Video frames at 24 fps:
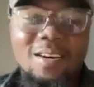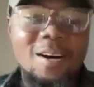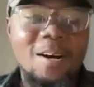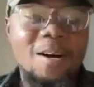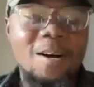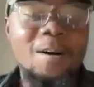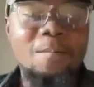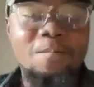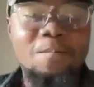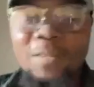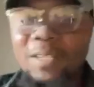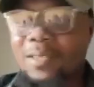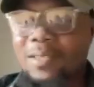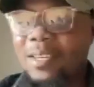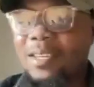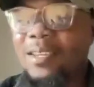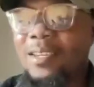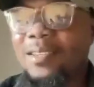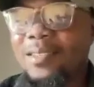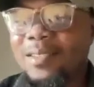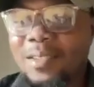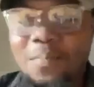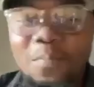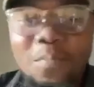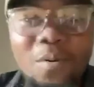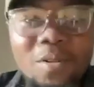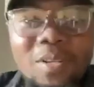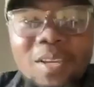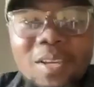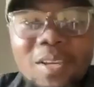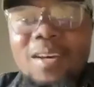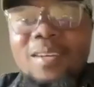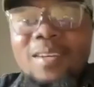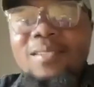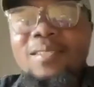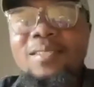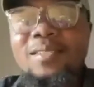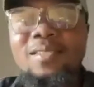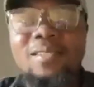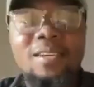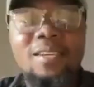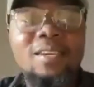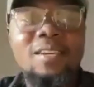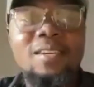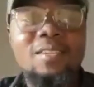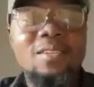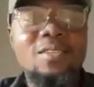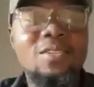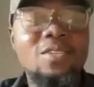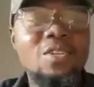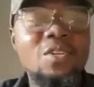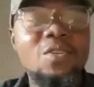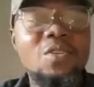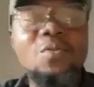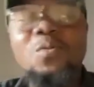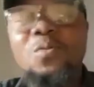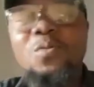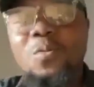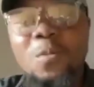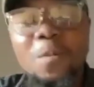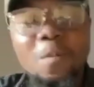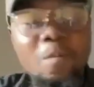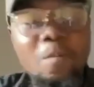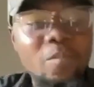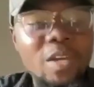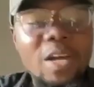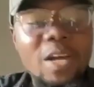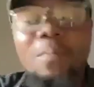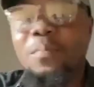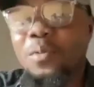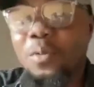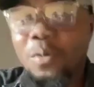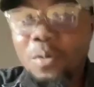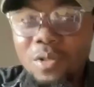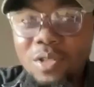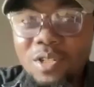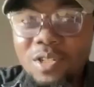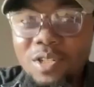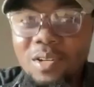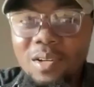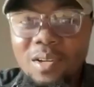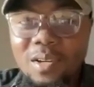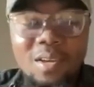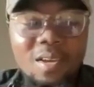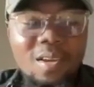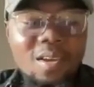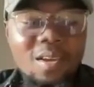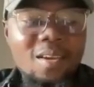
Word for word: The thing is, the podcast is taking a new approach.